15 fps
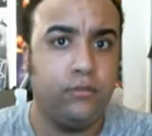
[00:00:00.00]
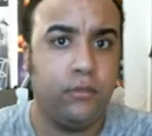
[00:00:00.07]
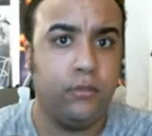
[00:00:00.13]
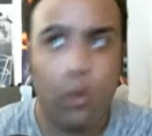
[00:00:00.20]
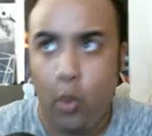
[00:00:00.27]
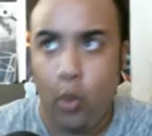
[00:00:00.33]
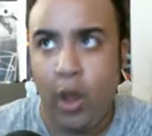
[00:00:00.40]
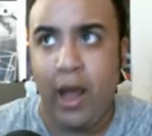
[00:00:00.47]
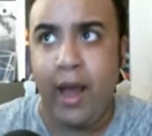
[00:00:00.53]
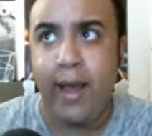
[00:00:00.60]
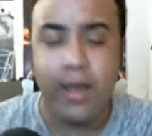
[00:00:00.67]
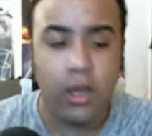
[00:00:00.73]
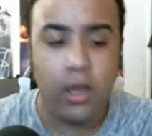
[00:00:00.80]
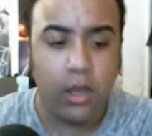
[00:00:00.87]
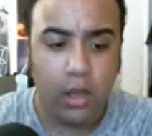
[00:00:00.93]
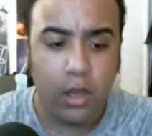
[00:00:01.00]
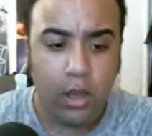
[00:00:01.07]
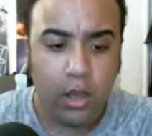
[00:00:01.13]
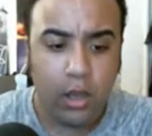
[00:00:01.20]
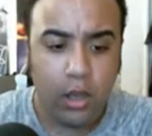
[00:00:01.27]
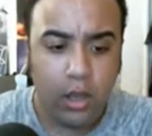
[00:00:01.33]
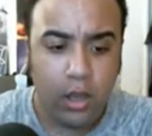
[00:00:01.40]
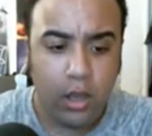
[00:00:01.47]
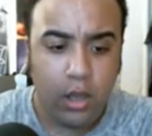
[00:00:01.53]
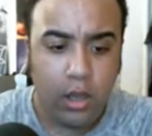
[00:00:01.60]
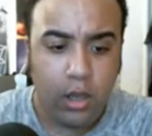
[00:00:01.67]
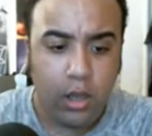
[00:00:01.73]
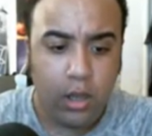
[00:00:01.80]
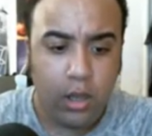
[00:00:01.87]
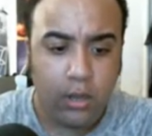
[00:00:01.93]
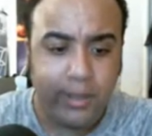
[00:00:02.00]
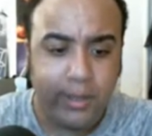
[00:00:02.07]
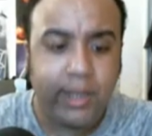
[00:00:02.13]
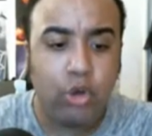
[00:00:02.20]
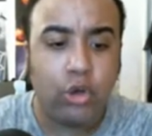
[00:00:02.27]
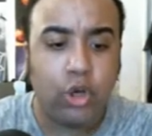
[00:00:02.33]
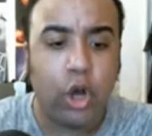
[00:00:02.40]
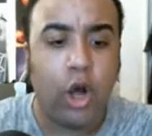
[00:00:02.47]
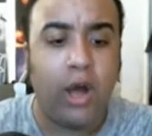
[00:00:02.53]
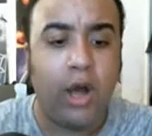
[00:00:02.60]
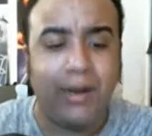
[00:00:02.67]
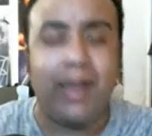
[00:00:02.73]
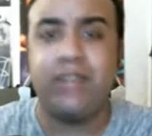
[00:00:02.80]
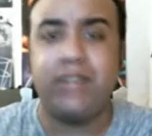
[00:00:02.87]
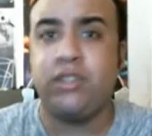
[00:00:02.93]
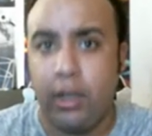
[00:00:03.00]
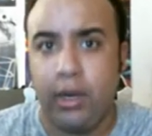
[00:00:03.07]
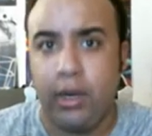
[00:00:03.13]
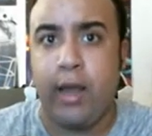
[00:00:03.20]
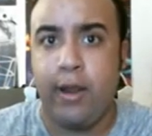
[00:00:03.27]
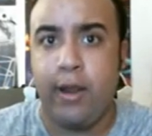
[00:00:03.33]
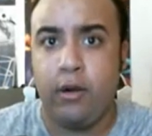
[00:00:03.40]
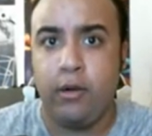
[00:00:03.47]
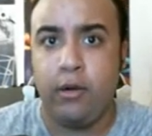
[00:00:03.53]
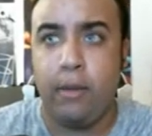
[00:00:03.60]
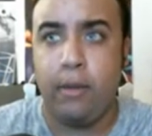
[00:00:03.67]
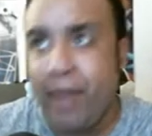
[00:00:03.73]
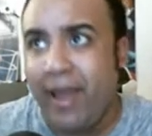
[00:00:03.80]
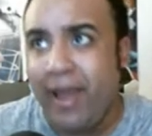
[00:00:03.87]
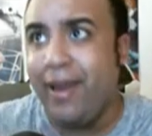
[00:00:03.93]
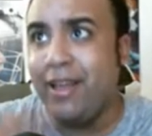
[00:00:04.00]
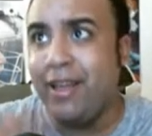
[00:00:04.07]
why did you call Alexa a liar? Bayley's